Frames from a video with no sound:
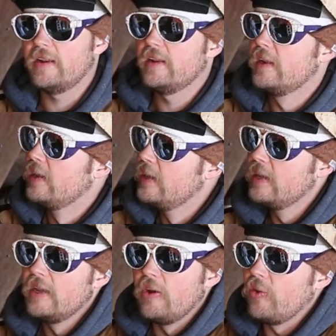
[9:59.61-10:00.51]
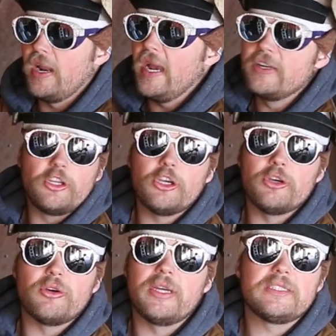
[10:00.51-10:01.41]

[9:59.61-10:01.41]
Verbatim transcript: And when I do,